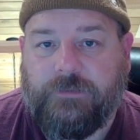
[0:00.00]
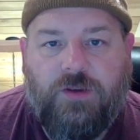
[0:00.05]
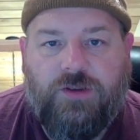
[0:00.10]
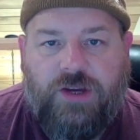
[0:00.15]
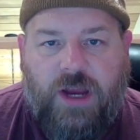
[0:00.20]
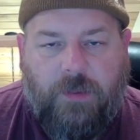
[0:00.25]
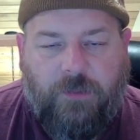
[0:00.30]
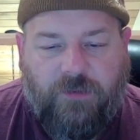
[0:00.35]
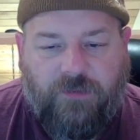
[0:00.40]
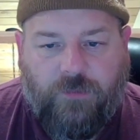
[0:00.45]

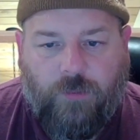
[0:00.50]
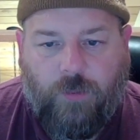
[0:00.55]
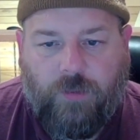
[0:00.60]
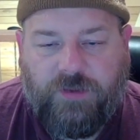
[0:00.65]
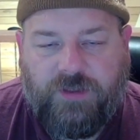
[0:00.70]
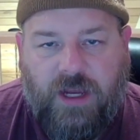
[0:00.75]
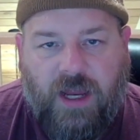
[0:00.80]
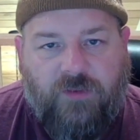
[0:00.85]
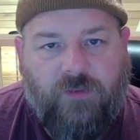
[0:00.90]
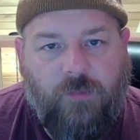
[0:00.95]
Chapter 4
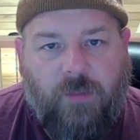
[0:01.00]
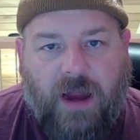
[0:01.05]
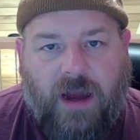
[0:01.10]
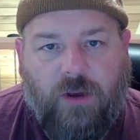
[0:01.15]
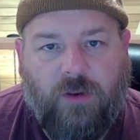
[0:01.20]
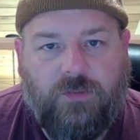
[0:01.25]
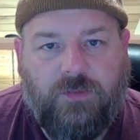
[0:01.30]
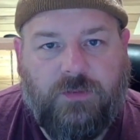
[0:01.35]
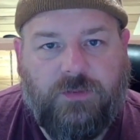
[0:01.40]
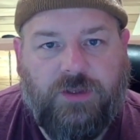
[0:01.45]
is kind of a
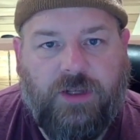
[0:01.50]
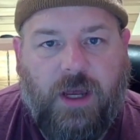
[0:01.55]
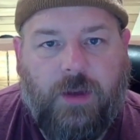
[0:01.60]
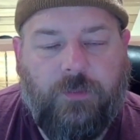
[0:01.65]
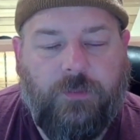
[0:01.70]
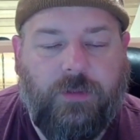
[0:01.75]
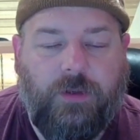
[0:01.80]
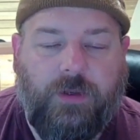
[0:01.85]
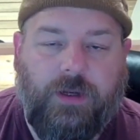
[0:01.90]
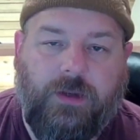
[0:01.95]
powerful
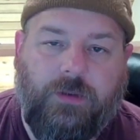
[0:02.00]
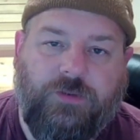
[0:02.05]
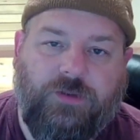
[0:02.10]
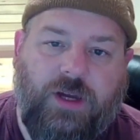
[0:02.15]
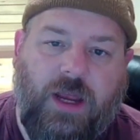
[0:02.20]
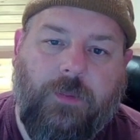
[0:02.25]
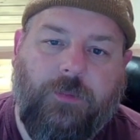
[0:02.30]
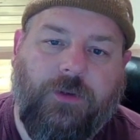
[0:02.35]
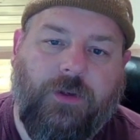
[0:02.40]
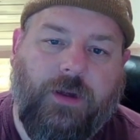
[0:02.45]
chapter,
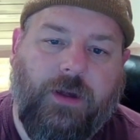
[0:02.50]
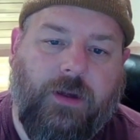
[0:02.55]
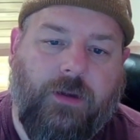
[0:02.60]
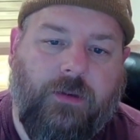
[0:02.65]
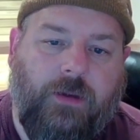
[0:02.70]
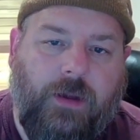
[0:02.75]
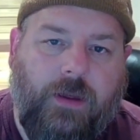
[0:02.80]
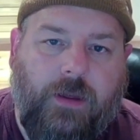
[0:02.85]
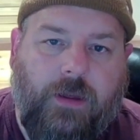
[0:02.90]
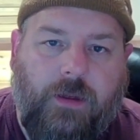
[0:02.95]
chapter here.